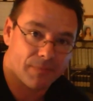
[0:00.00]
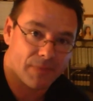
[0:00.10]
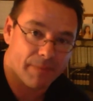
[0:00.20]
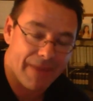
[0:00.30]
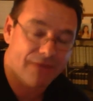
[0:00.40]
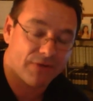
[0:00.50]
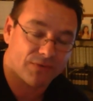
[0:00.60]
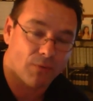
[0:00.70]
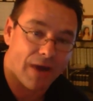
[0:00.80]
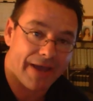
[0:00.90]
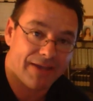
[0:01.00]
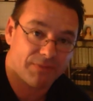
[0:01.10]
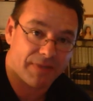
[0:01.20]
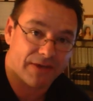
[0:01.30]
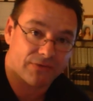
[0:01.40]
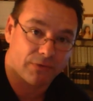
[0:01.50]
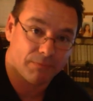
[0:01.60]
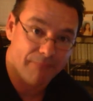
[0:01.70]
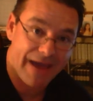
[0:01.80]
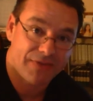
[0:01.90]
the main reason why is because
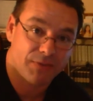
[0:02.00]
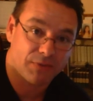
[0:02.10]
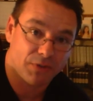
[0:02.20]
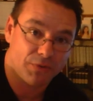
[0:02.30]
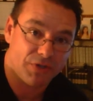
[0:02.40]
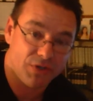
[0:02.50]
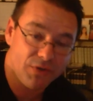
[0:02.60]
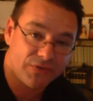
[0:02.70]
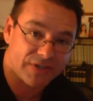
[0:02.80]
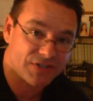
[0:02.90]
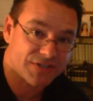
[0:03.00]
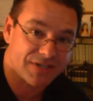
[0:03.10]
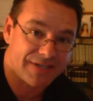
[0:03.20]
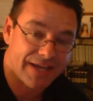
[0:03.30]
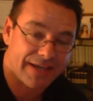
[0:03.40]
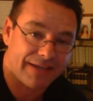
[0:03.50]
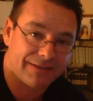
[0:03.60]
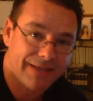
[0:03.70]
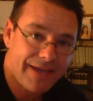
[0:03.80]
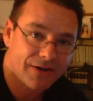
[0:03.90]
Matthew and Luke use it just a decade
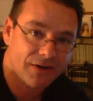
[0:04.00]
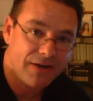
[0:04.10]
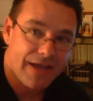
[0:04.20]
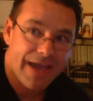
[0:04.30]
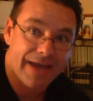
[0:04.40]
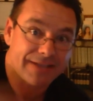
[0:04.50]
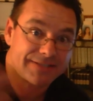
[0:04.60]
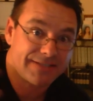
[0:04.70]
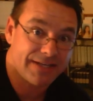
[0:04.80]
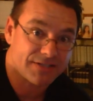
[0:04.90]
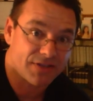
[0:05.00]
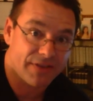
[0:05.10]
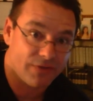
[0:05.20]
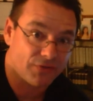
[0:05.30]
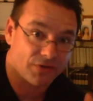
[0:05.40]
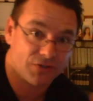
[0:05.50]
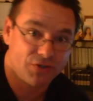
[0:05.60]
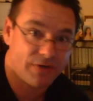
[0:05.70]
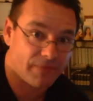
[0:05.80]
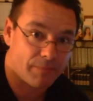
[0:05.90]
later, and it's seen as and those are in
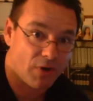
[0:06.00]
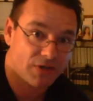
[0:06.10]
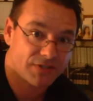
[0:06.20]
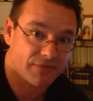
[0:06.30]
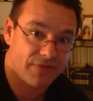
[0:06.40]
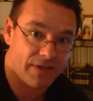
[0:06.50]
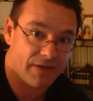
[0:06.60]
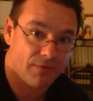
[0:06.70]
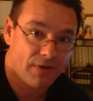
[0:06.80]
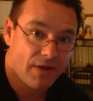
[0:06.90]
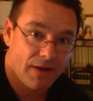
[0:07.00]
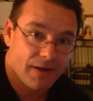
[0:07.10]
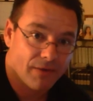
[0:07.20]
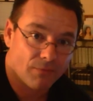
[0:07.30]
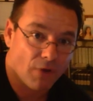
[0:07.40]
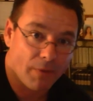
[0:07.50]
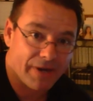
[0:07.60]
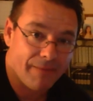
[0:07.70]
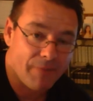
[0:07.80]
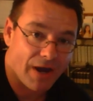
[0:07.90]
two different parts of the
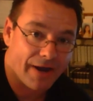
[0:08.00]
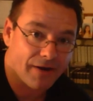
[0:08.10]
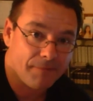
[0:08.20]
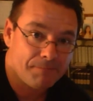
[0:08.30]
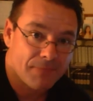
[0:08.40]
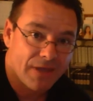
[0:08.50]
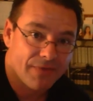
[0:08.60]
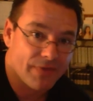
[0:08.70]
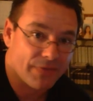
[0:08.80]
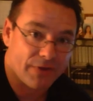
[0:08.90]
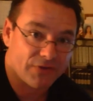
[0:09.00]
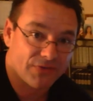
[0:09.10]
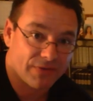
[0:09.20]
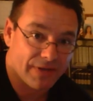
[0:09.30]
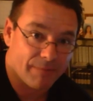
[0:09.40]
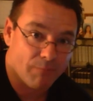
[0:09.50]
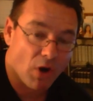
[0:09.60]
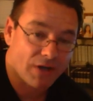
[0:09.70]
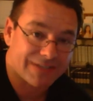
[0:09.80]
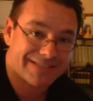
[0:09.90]
Roman Empire, that
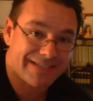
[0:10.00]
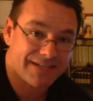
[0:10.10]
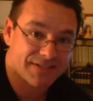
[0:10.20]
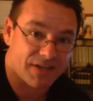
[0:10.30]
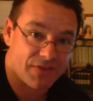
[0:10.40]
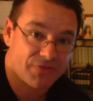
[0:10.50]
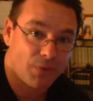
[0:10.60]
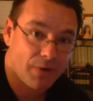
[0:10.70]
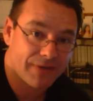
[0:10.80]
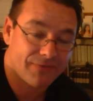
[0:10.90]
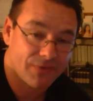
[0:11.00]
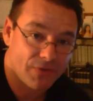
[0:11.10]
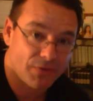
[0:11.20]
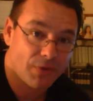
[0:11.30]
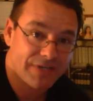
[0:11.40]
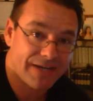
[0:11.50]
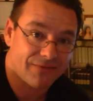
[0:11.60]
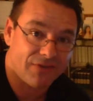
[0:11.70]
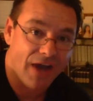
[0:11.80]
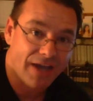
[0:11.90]
Mark is seen as an
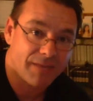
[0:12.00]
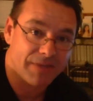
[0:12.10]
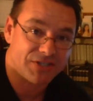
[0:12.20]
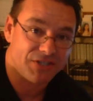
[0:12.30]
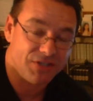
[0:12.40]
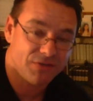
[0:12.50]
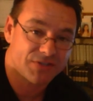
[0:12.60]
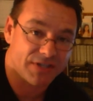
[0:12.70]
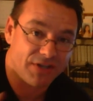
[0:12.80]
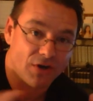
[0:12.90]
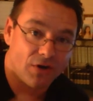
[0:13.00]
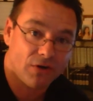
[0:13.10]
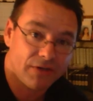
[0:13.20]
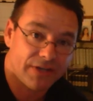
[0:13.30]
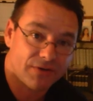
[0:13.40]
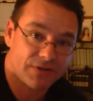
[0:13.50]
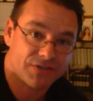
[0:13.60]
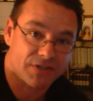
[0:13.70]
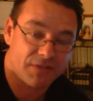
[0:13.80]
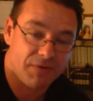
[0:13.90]
authoritative document to use in the early
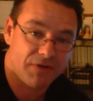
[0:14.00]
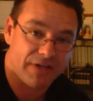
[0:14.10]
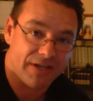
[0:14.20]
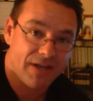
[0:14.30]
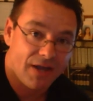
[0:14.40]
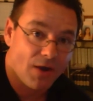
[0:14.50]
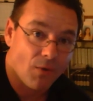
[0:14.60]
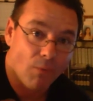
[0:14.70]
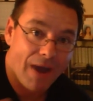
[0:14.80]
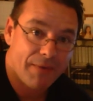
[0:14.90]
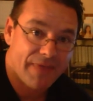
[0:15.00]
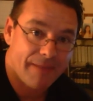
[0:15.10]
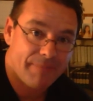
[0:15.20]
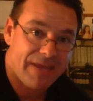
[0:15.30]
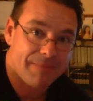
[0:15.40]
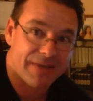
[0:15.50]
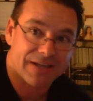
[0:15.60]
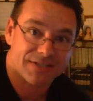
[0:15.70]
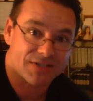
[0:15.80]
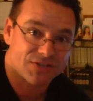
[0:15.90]
Christian community. Why would that be?
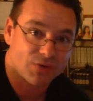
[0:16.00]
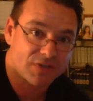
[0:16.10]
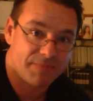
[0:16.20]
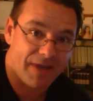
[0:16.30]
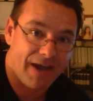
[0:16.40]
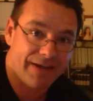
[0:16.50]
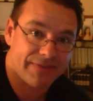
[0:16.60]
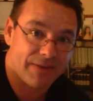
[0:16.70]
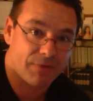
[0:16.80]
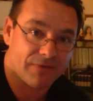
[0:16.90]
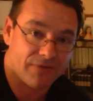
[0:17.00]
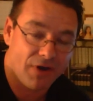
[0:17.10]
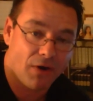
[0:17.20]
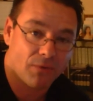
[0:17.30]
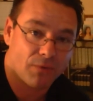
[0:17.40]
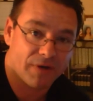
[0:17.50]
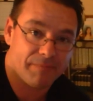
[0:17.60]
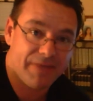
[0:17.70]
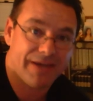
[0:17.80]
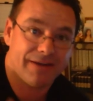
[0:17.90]
Because the source behind it they would known would
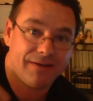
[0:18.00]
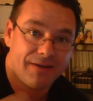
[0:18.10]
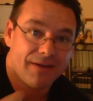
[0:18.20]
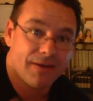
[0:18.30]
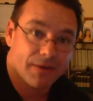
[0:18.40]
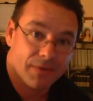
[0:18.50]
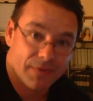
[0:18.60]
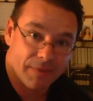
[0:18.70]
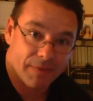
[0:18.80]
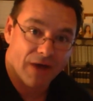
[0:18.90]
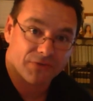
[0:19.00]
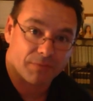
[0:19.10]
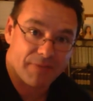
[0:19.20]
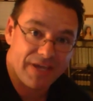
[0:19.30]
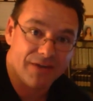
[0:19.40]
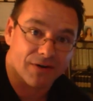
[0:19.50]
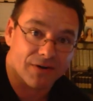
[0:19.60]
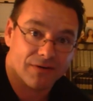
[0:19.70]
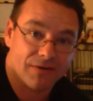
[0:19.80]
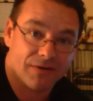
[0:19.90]
have been the apostle Peter,
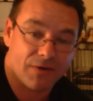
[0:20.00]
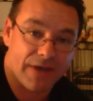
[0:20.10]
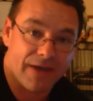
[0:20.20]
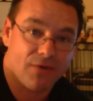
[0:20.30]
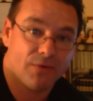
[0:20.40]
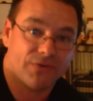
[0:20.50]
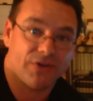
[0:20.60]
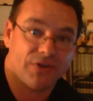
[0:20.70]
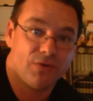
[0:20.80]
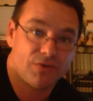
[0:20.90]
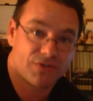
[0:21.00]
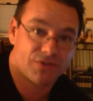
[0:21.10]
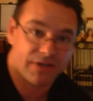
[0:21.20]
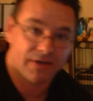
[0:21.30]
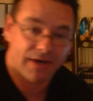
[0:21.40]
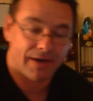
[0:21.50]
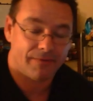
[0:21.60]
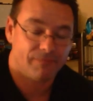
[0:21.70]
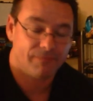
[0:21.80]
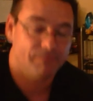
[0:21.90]
okay, who was a huge,
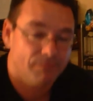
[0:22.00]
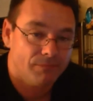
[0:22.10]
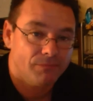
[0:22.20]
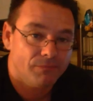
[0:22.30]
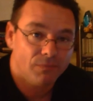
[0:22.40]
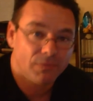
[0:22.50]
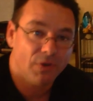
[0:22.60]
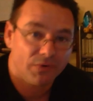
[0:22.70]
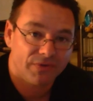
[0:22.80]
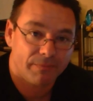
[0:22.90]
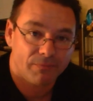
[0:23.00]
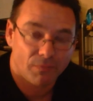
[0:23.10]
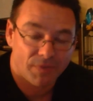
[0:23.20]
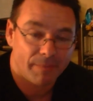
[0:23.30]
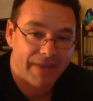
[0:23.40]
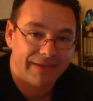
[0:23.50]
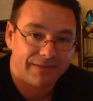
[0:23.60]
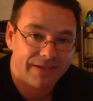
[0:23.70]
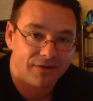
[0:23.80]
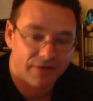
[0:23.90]
who was the
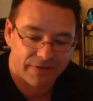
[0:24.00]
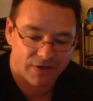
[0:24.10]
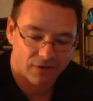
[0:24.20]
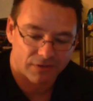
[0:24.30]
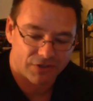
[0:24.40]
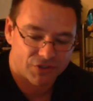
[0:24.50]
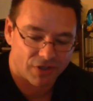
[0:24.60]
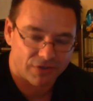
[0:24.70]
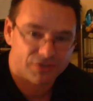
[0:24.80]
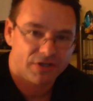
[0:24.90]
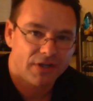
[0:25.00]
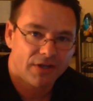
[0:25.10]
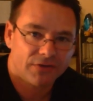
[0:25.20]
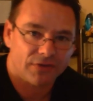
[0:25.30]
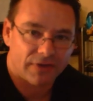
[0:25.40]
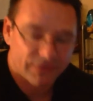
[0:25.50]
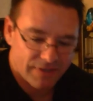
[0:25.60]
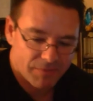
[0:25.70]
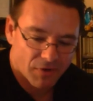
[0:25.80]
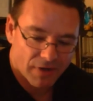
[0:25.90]
main leader in the early church. So let's
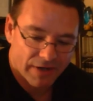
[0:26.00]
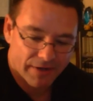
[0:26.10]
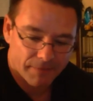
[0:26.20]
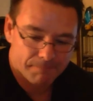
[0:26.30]
keep going on here.